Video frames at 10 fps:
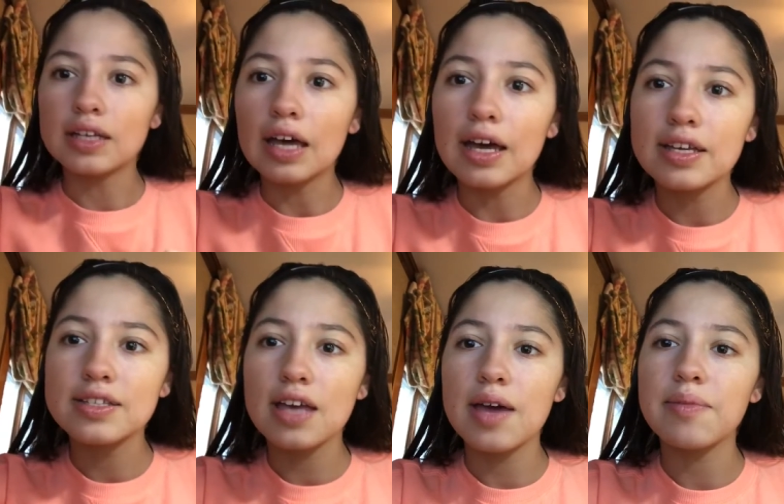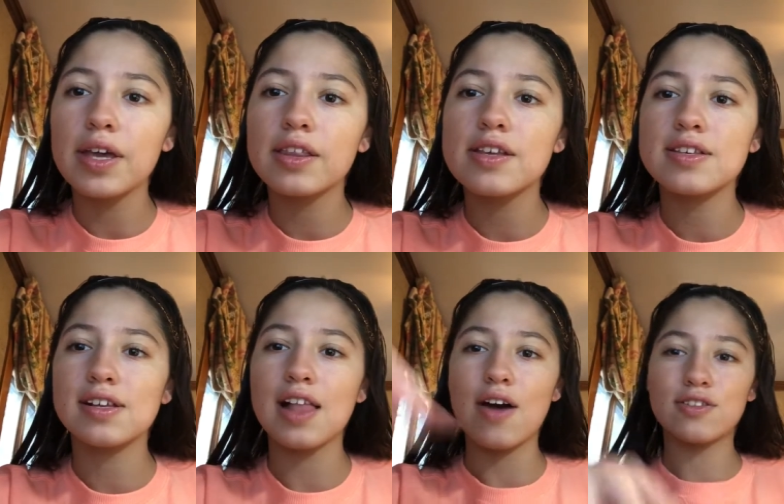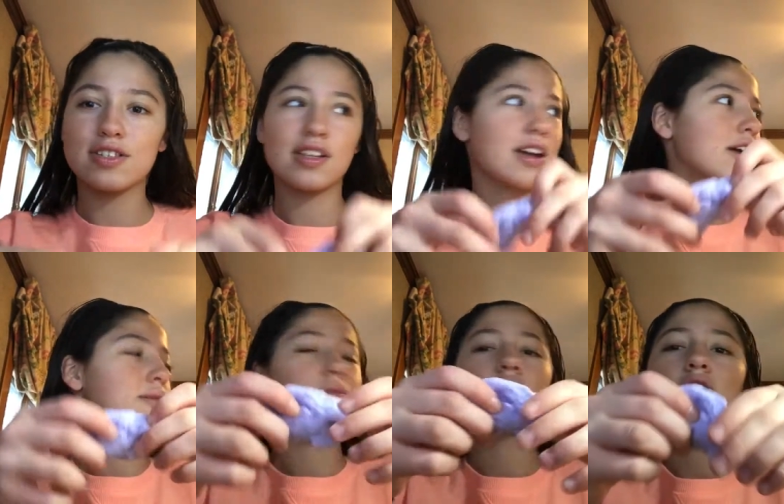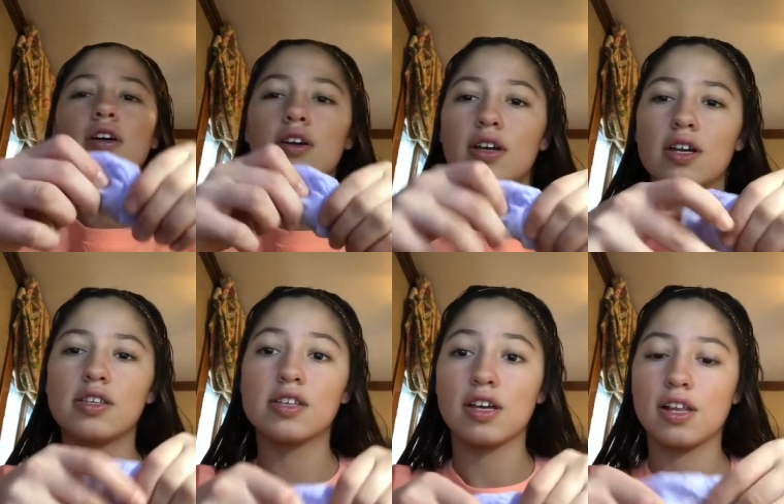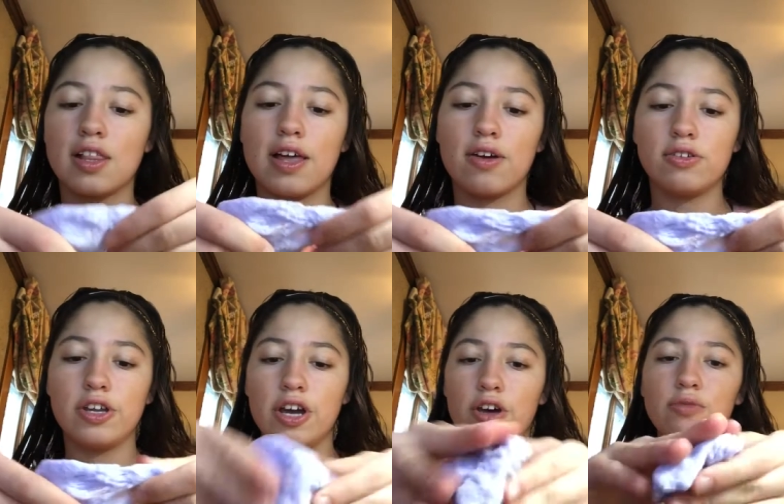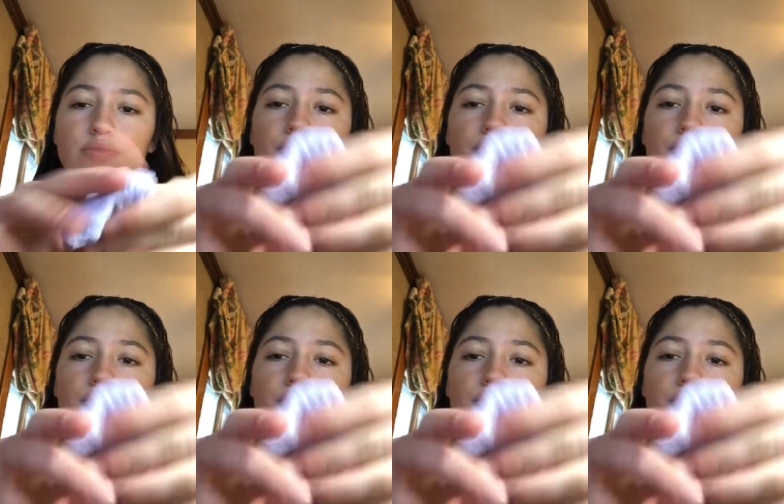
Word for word: Guys, I made this cloud slime. It's a cloud dough.